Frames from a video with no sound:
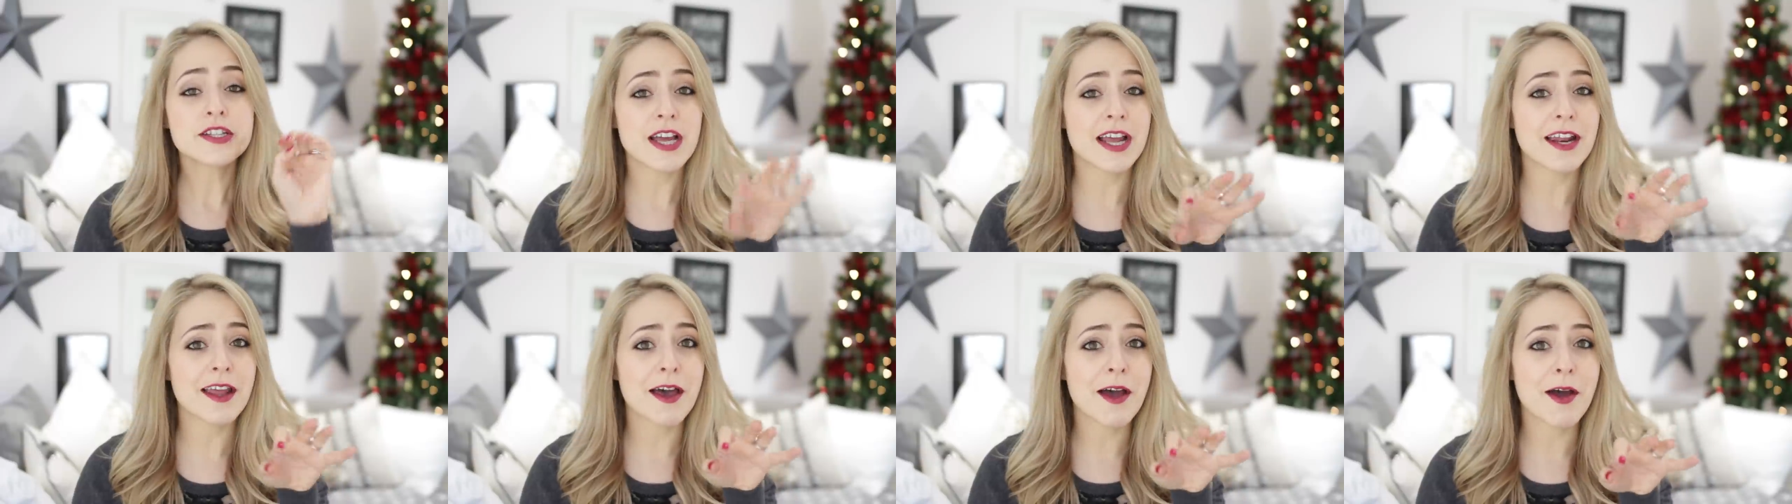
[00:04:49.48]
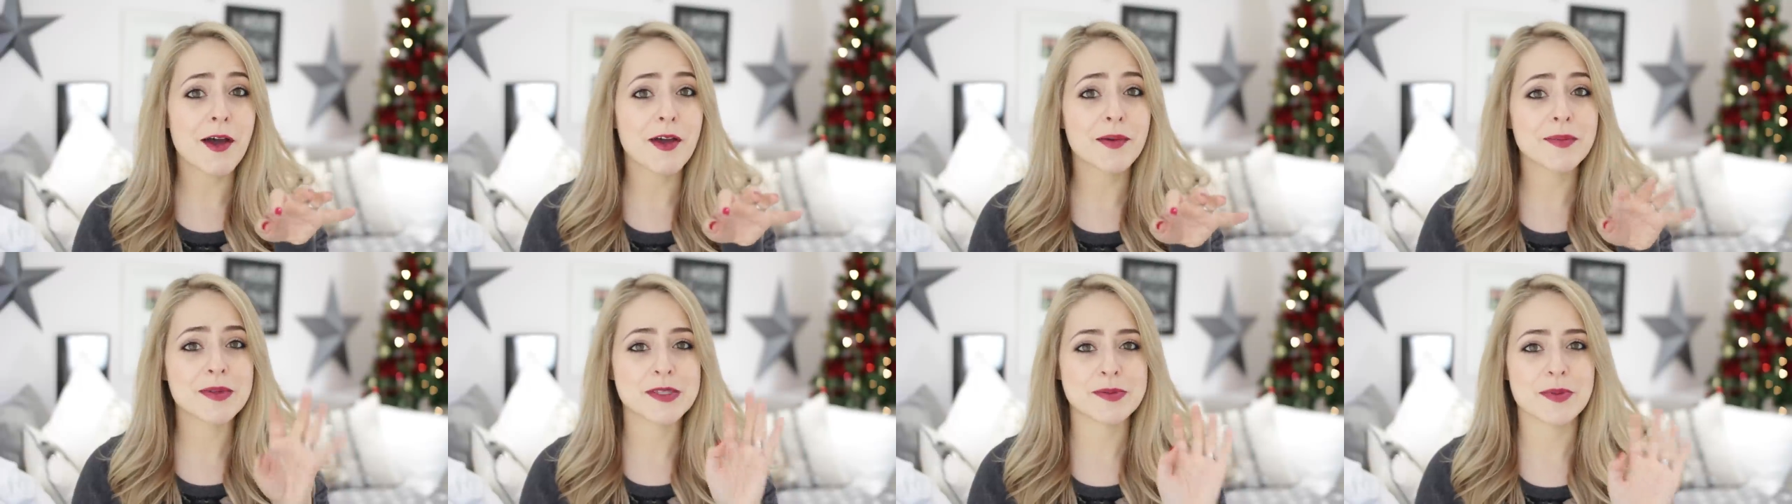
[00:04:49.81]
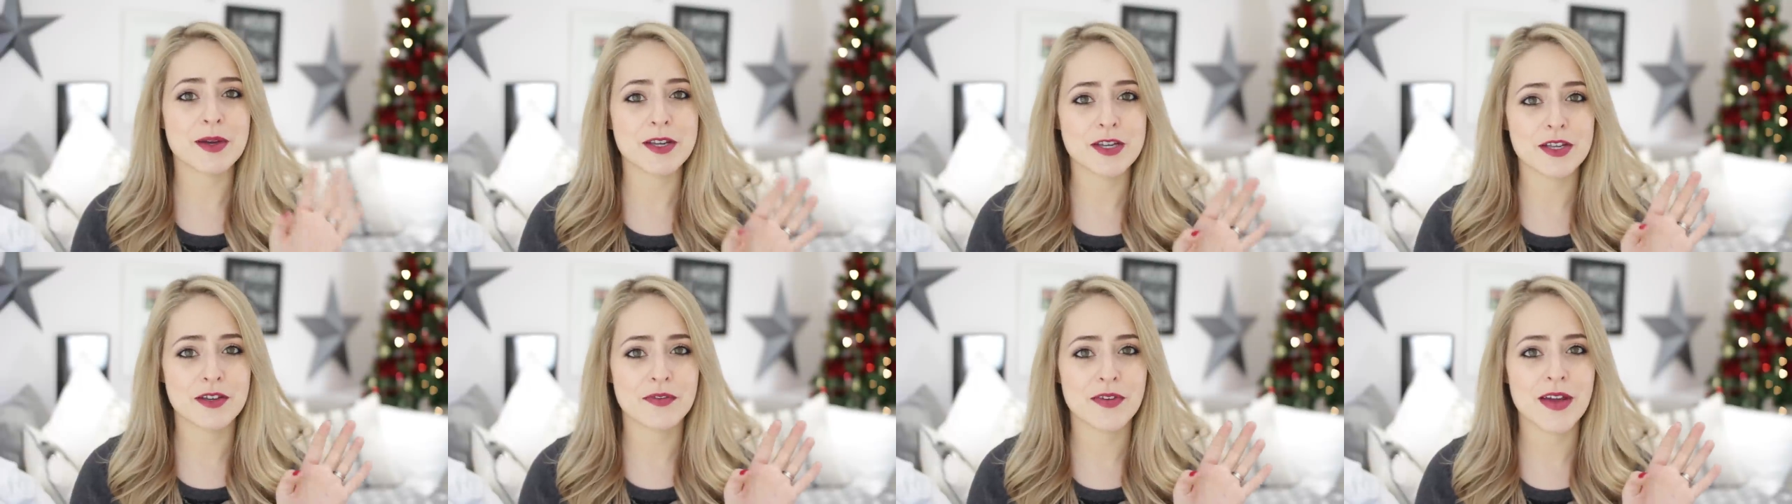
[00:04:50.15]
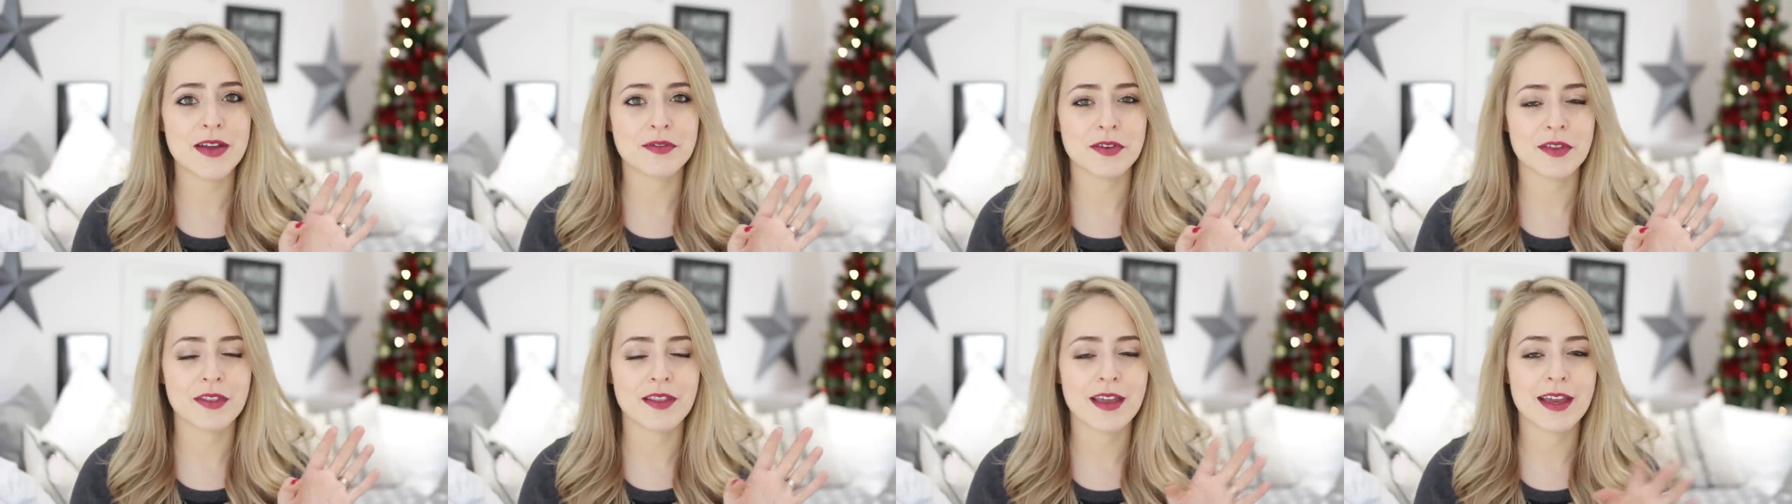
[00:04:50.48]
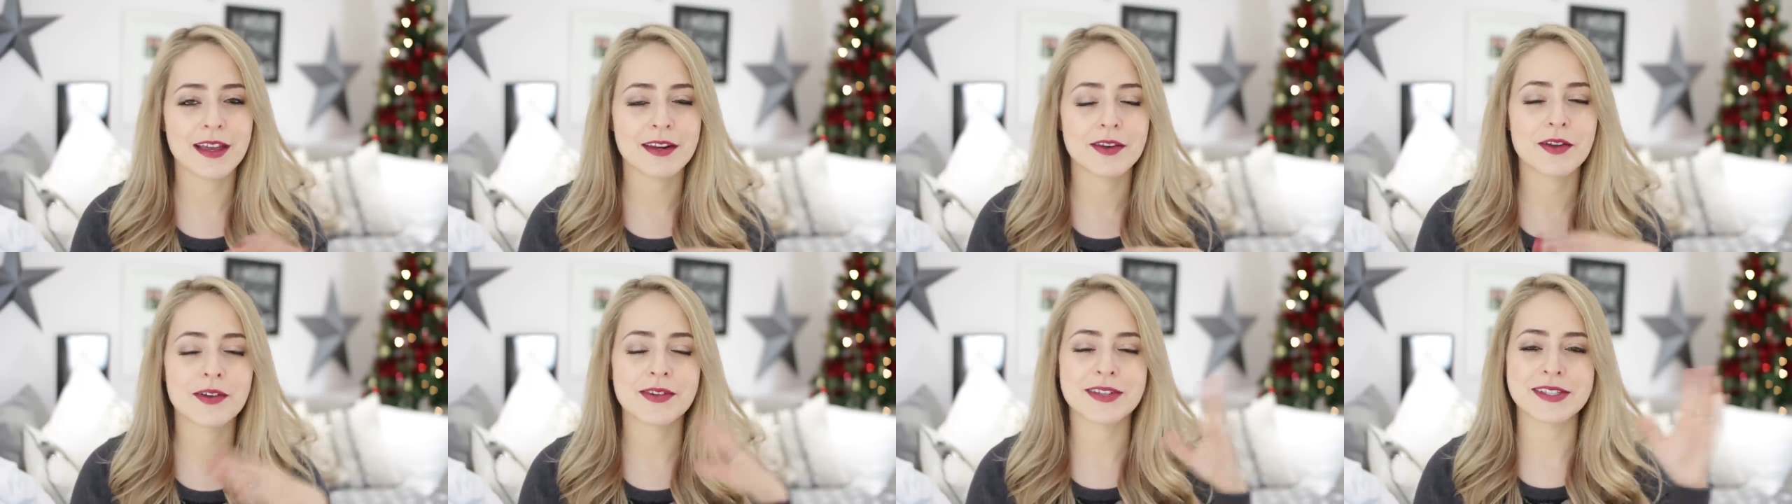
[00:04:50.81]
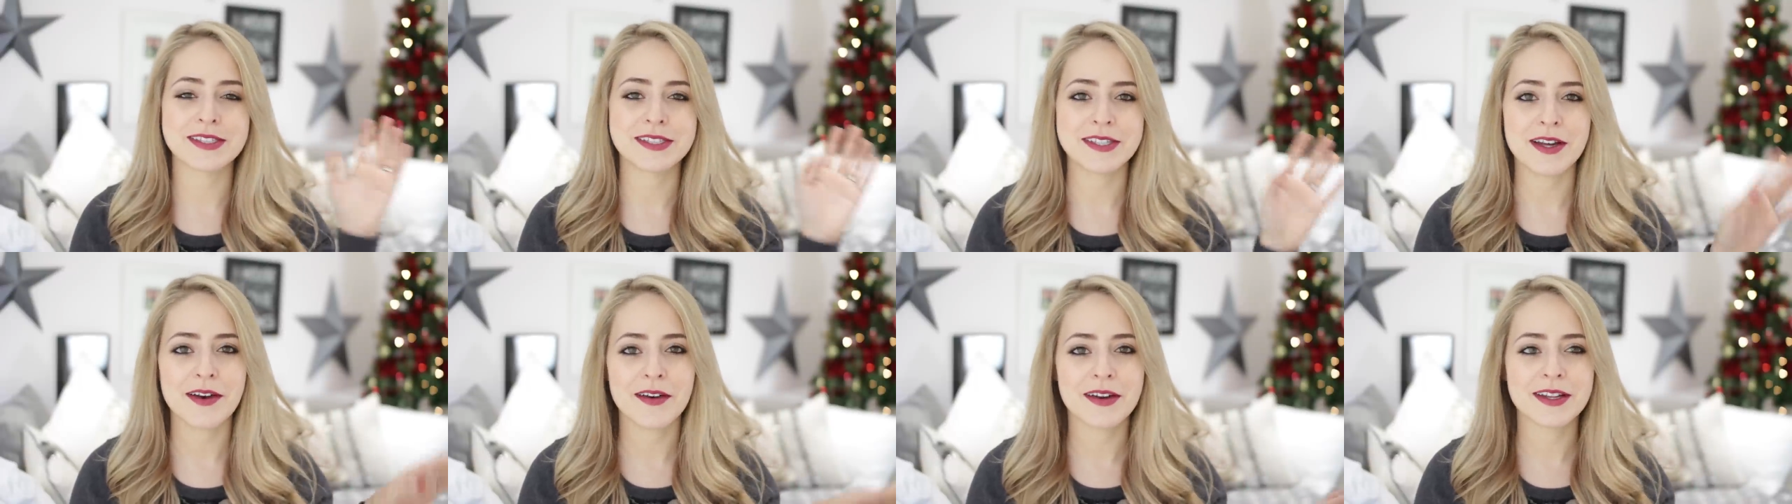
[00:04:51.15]
gel at home is my new favourite thing, not
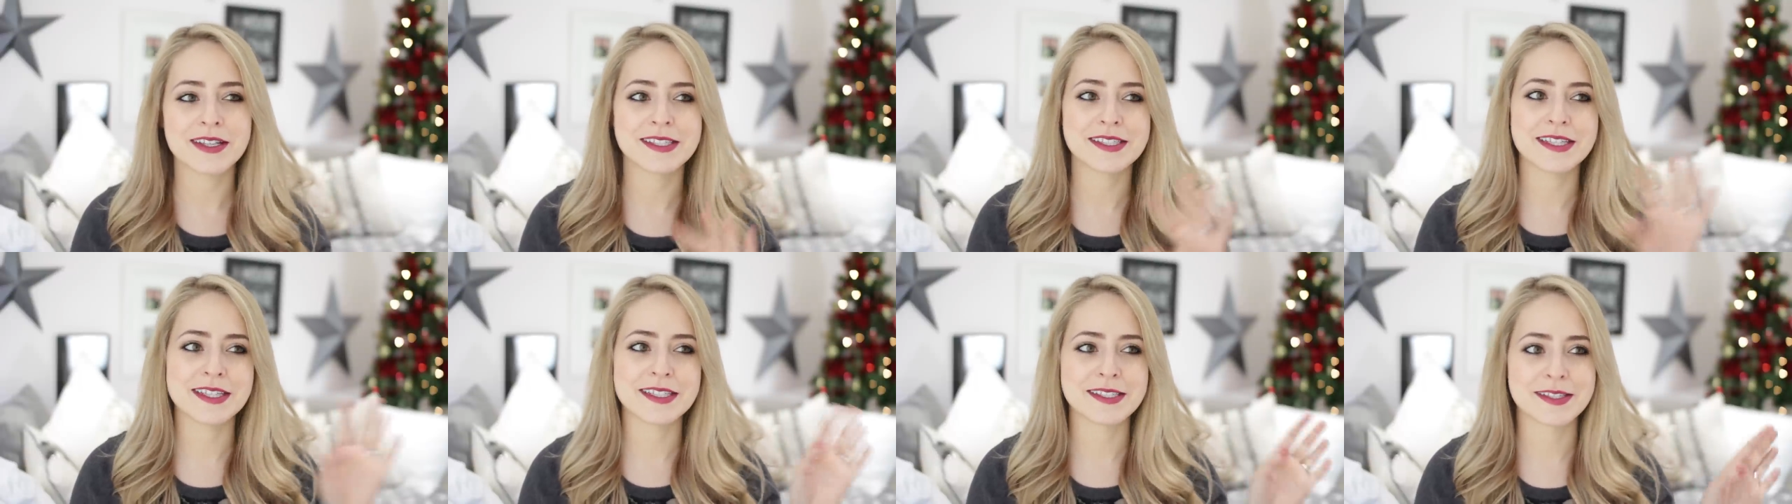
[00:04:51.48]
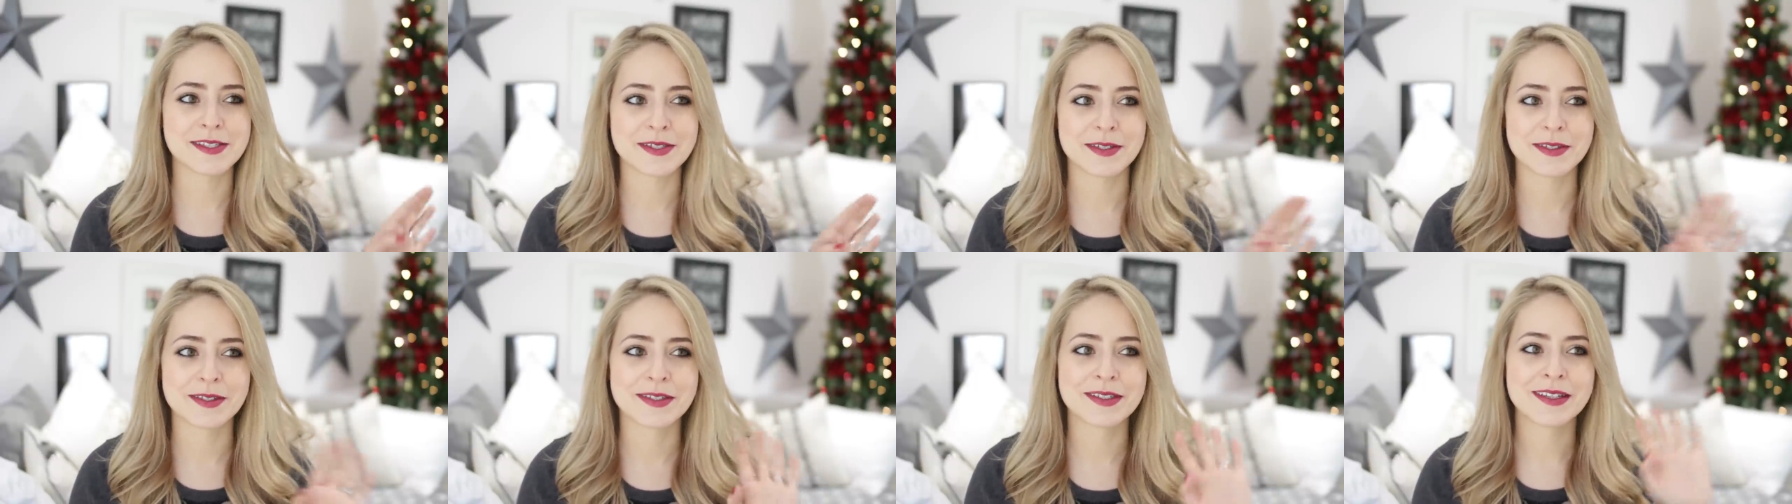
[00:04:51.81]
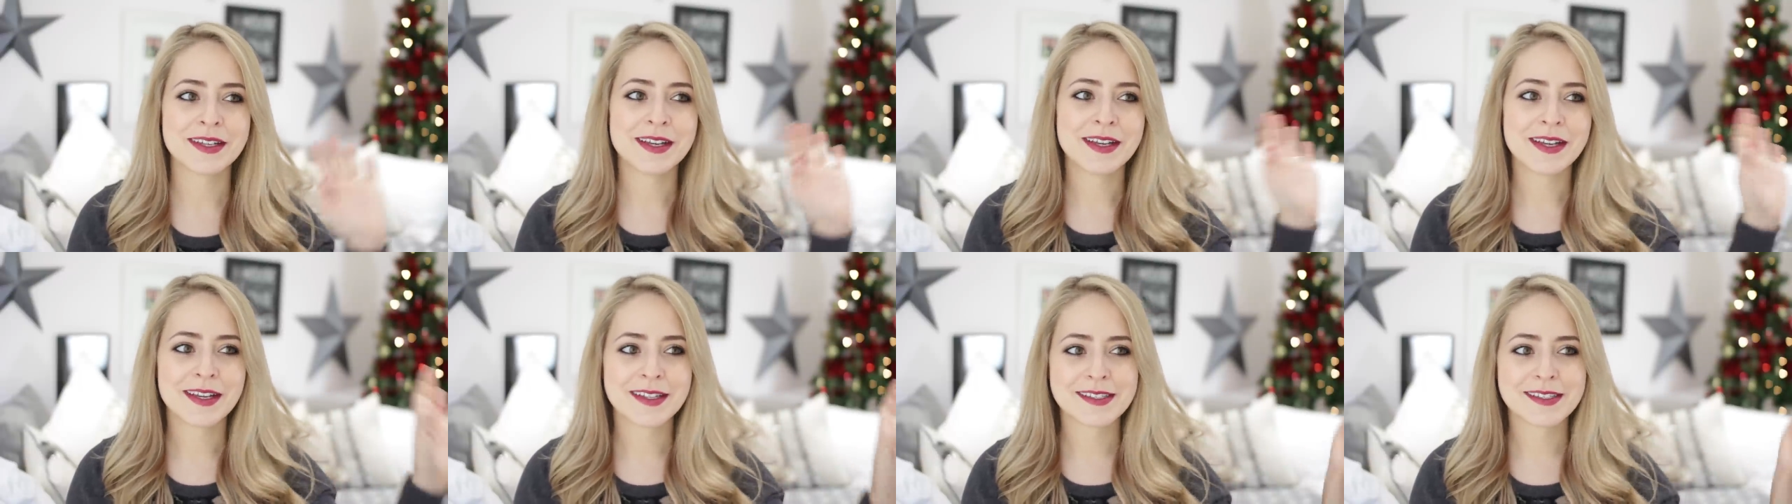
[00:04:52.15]
necessarily seasonal.